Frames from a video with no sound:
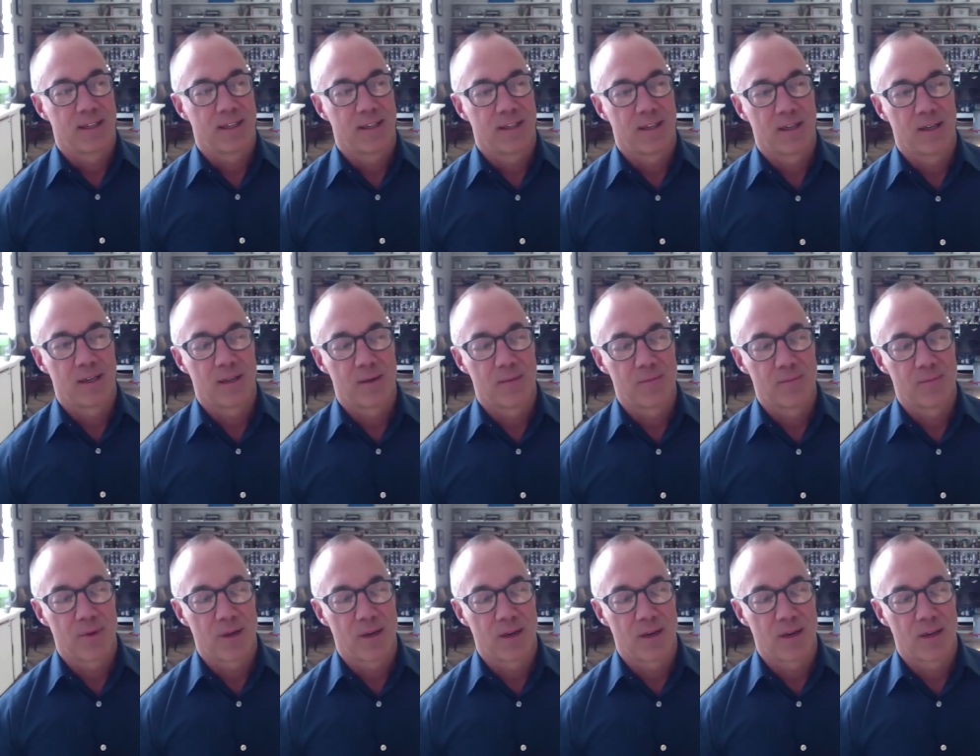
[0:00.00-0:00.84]

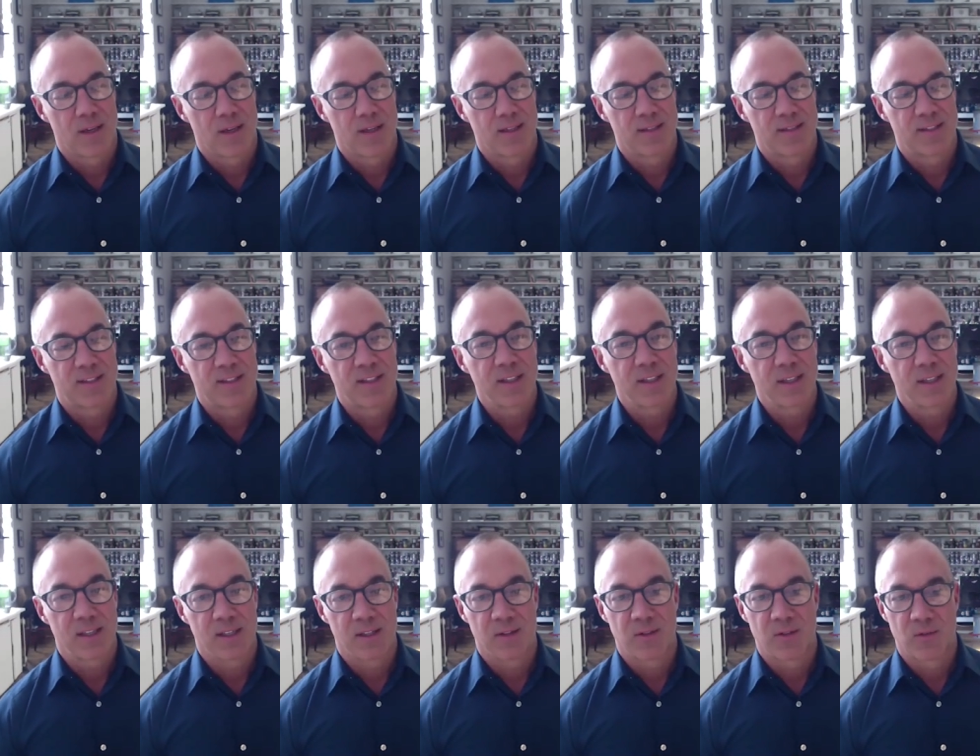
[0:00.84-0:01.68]
um an
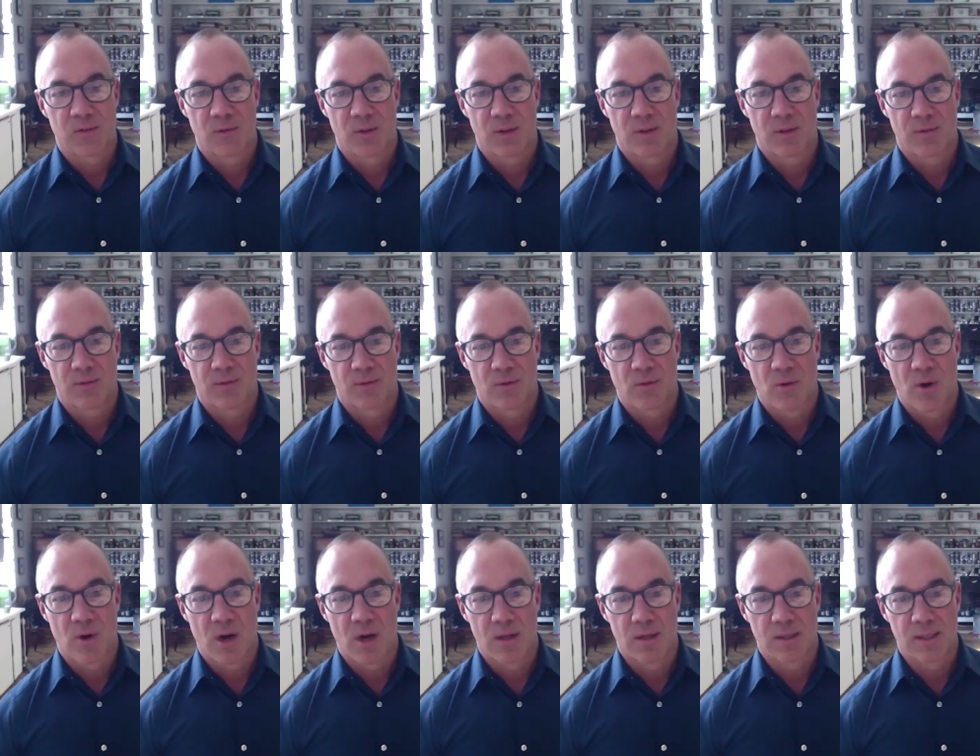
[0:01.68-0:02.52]
insidious sort of
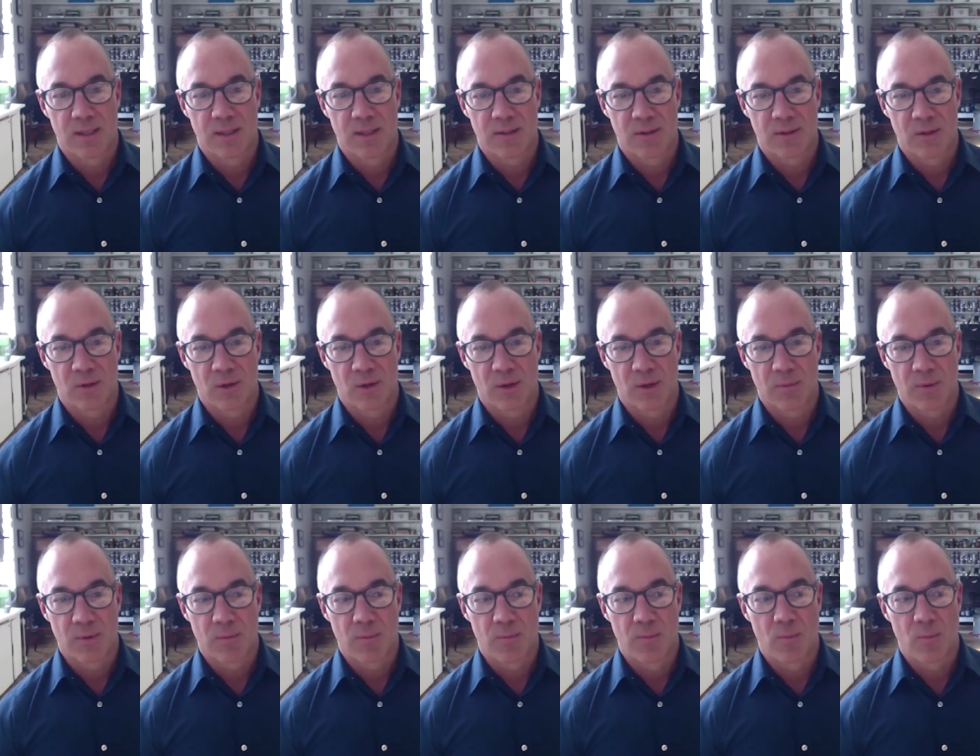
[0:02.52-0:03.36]
quality to it.
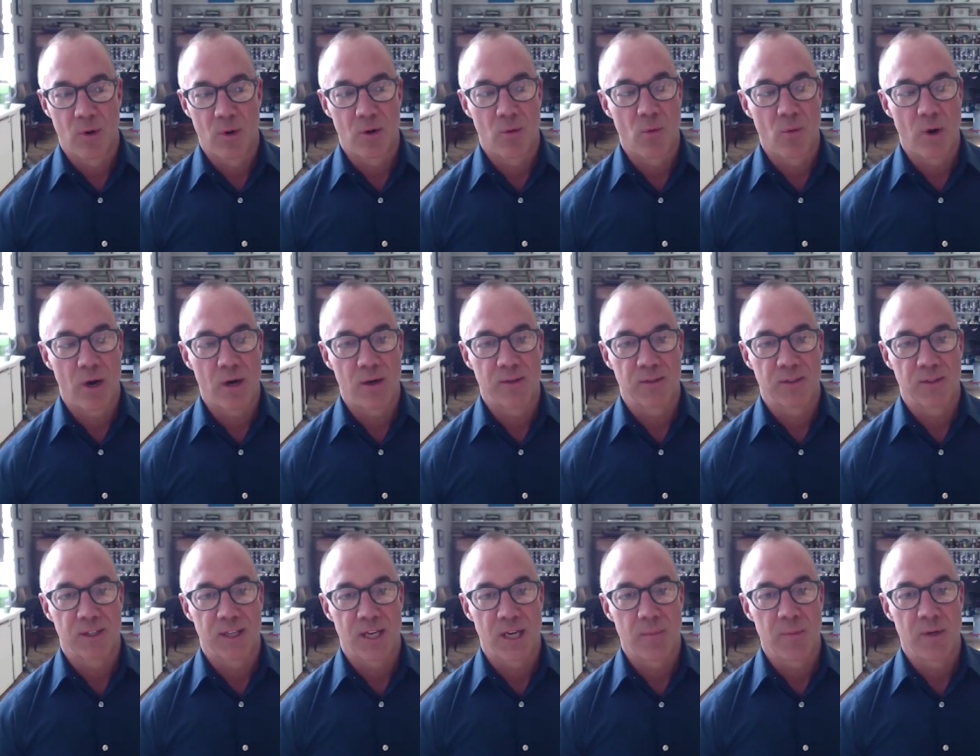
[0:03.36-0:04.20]
But you know, where is
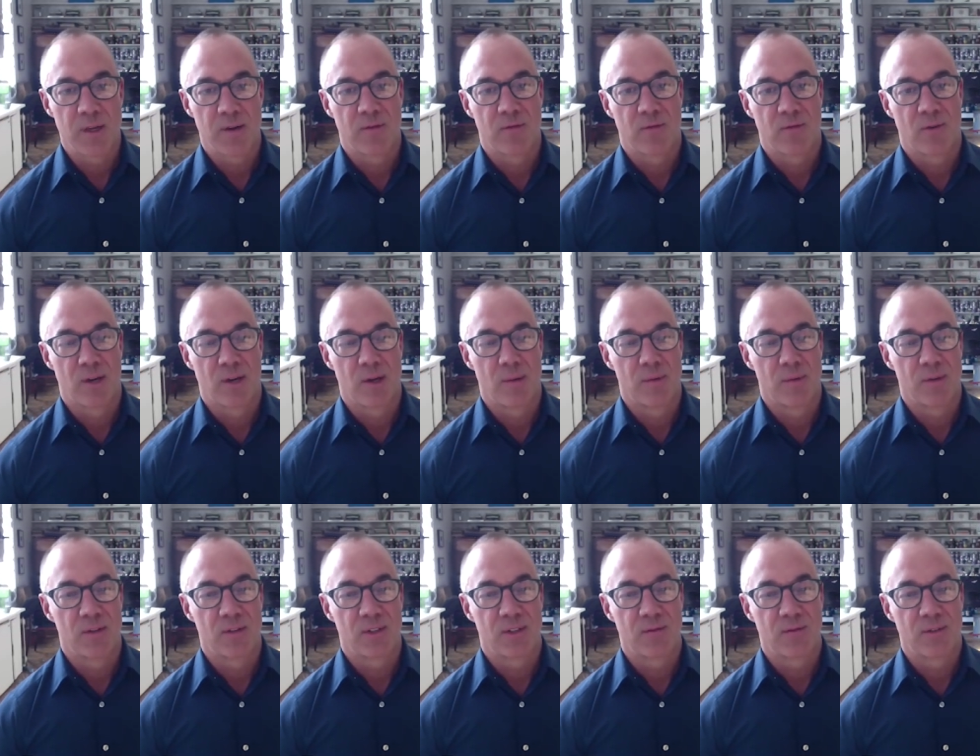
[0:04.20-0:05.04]
it coming from?
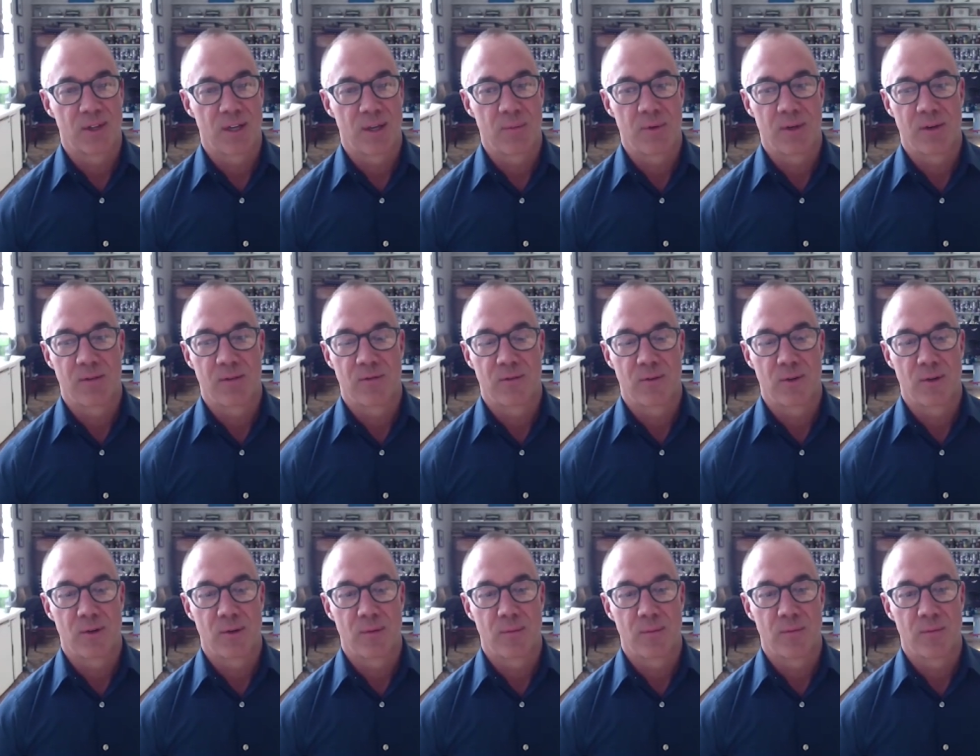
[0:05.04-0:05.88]
Is it coming
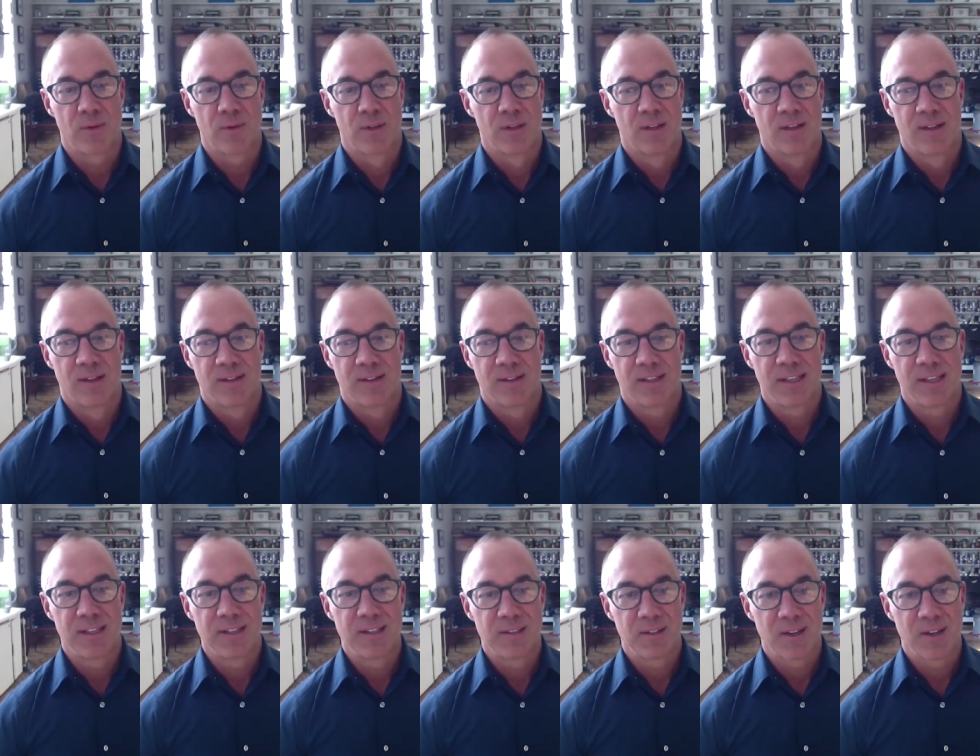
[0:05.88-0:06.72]
from
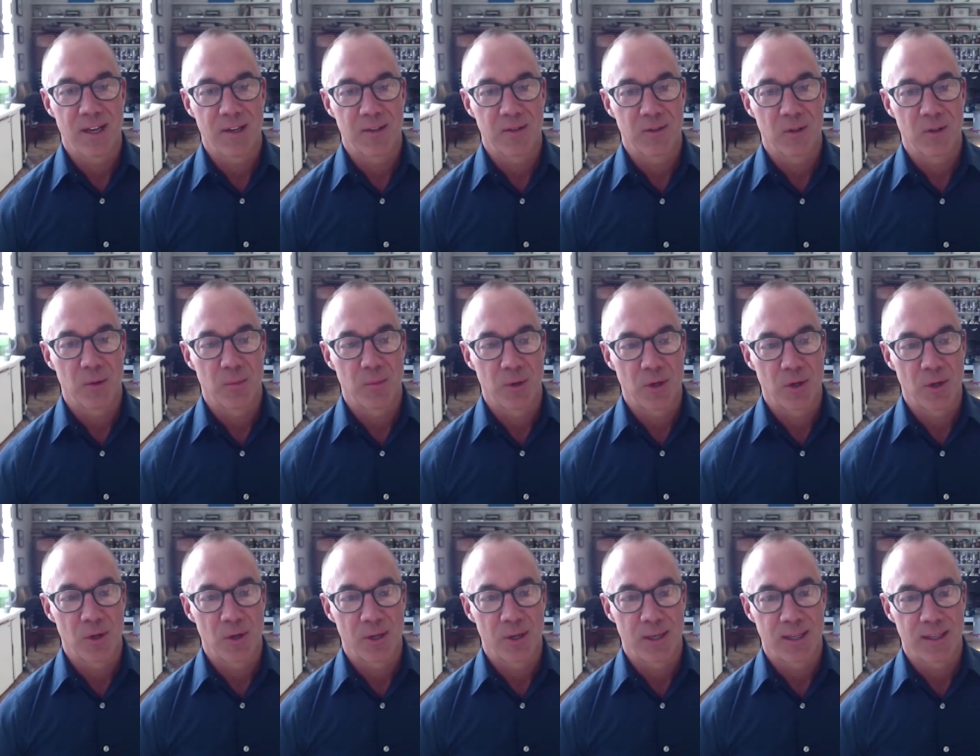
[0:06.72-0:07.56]
the insects they're
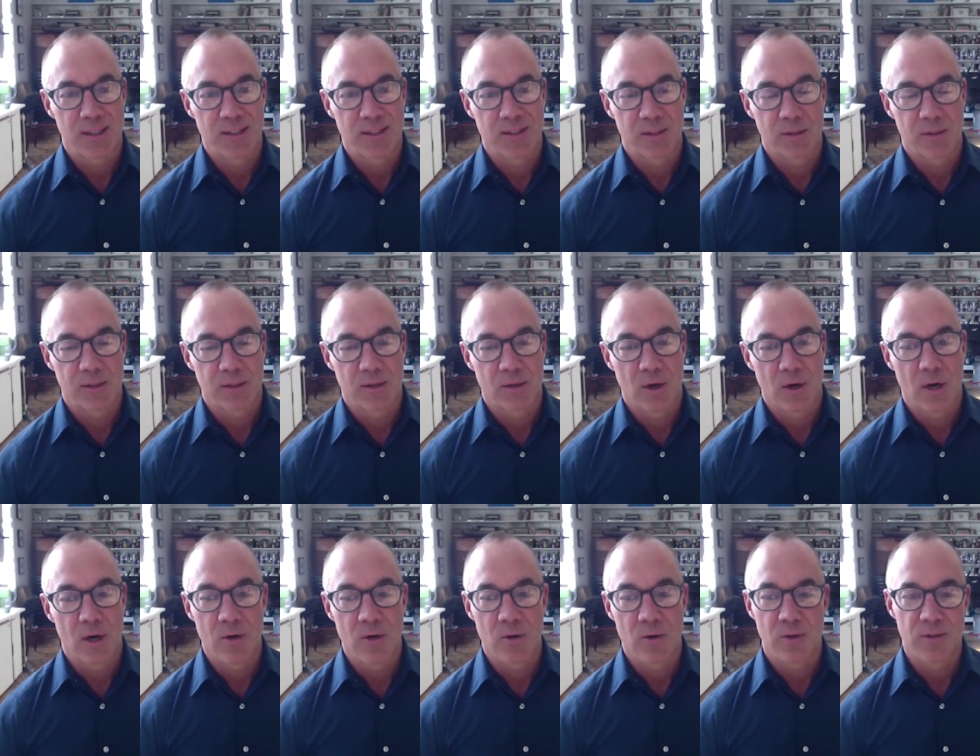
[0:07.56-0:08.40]
burrowing into the
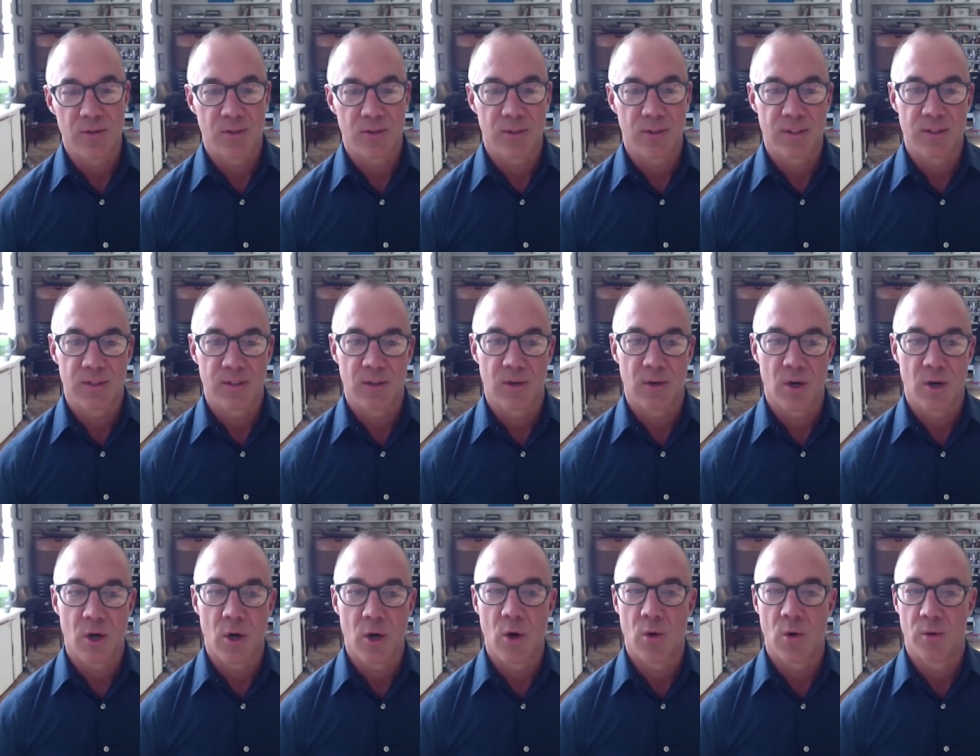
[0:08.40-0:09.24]
garden, or is it is it
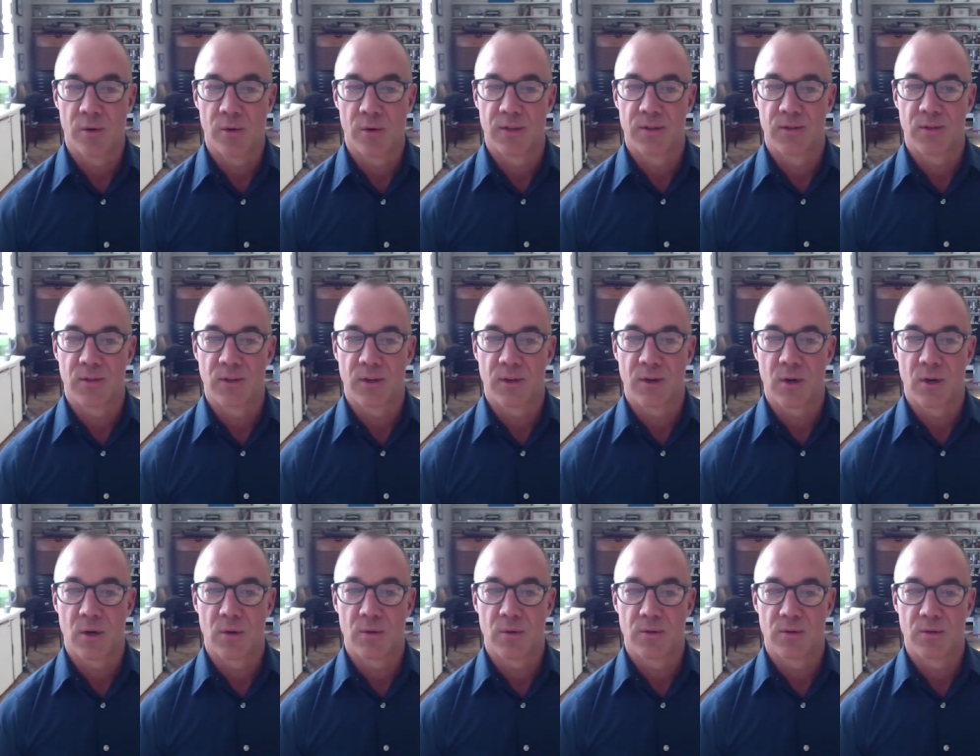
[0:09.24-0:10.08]
our own? Is it
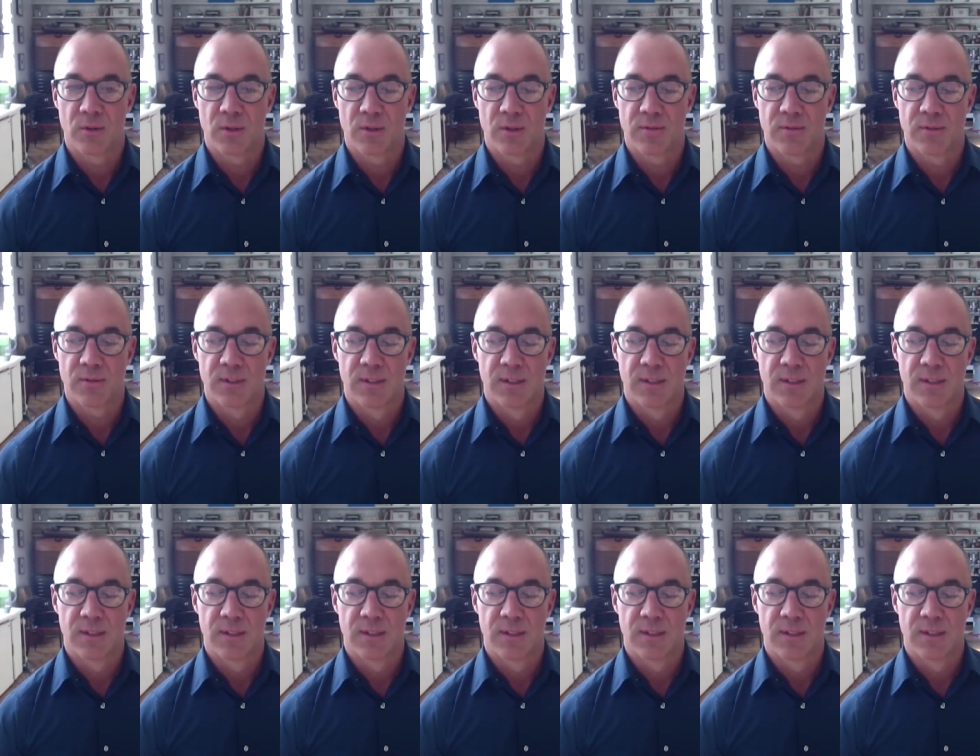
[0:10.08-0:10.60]
our own sort of